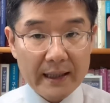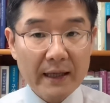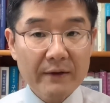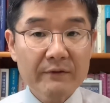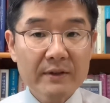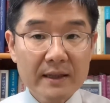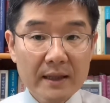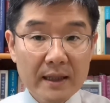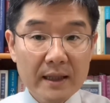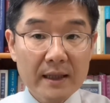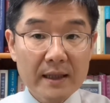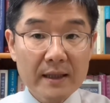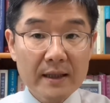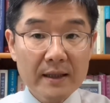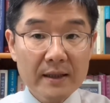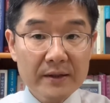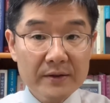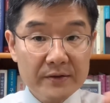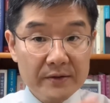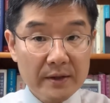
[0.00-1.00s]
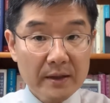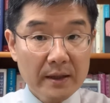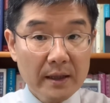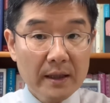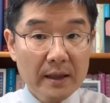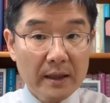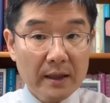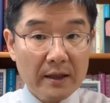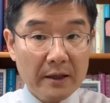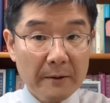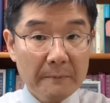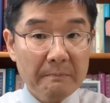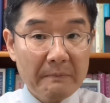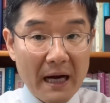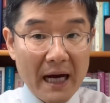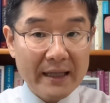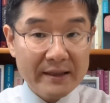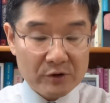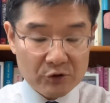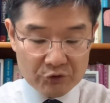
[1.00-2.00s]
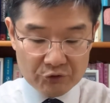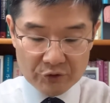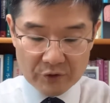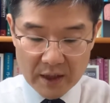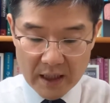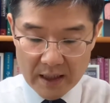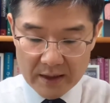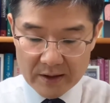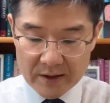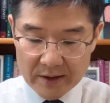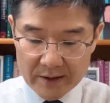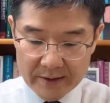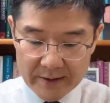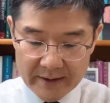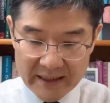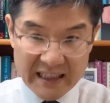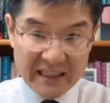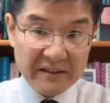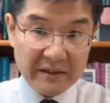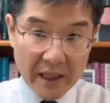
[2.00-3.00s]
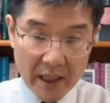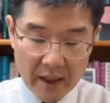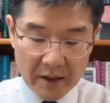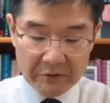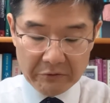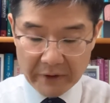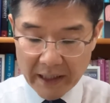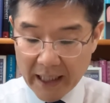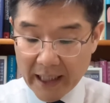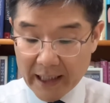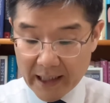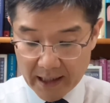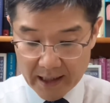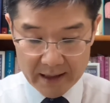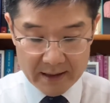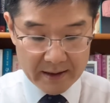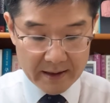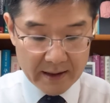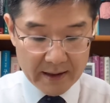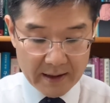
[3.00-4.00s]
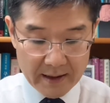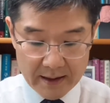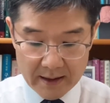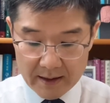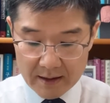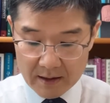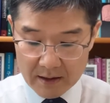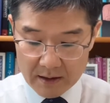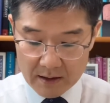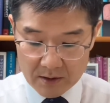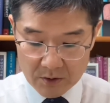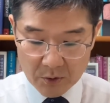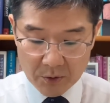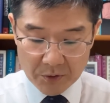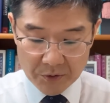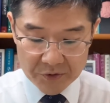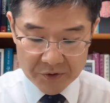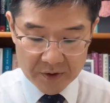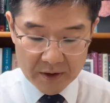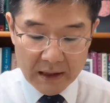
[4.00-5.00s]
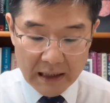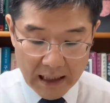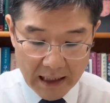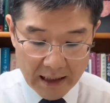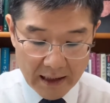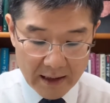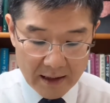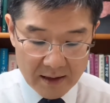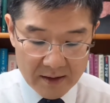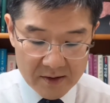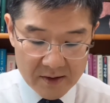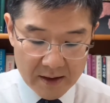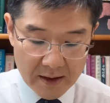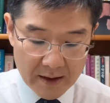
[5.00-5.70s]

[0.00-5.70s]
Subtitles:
Everything is combined together, integrated in those days.